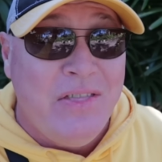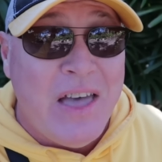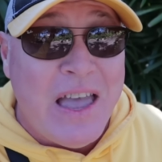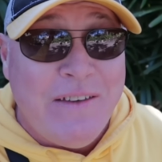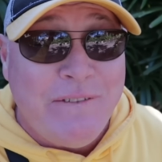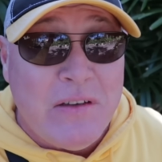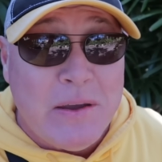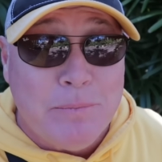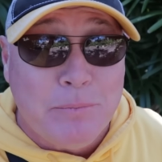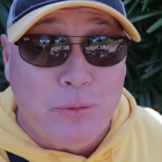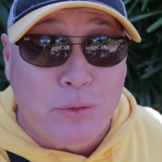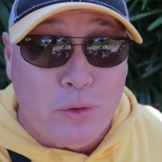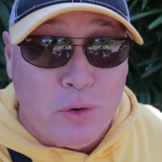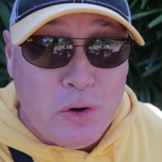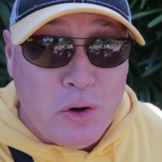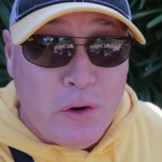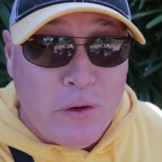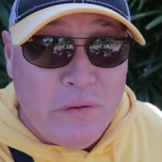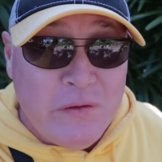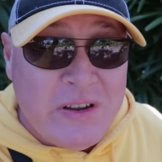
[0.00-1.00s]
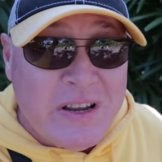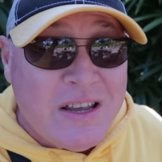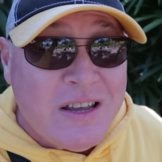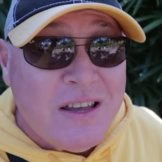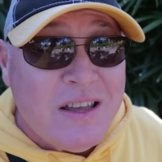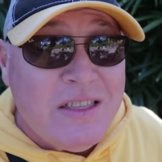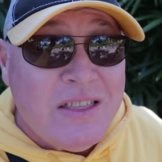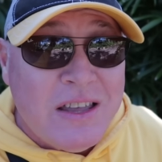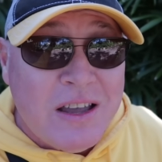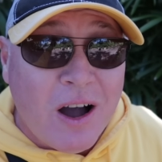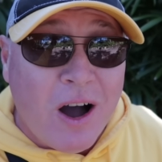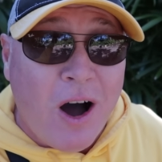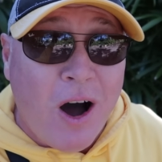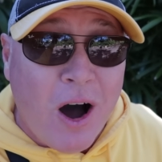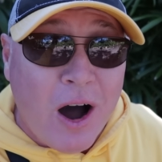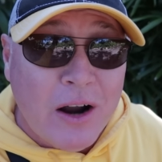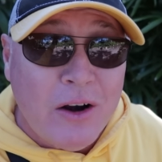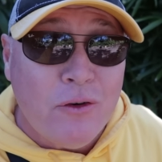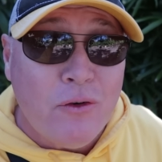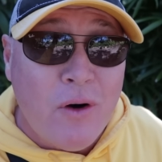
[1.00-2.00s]
They've improved the
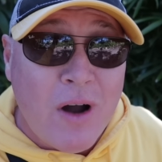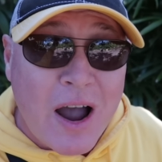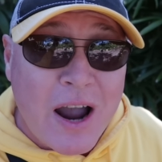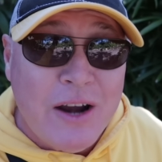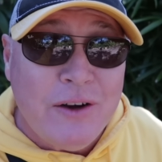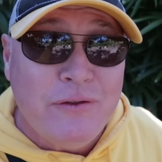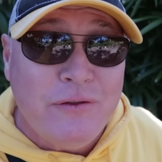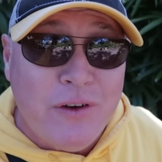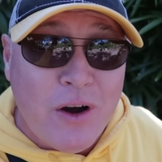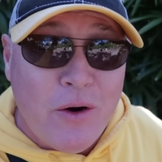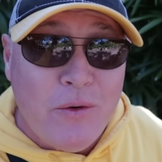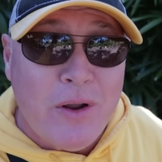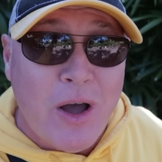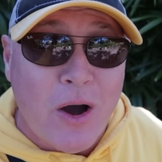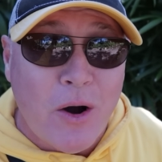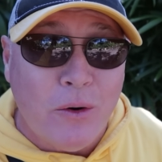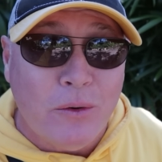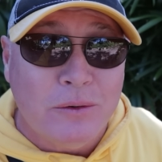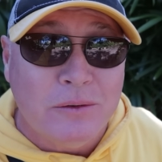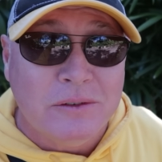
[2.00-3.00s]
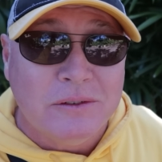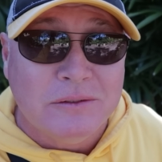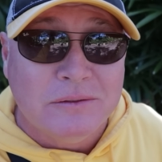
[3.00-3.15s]
on-ride photo.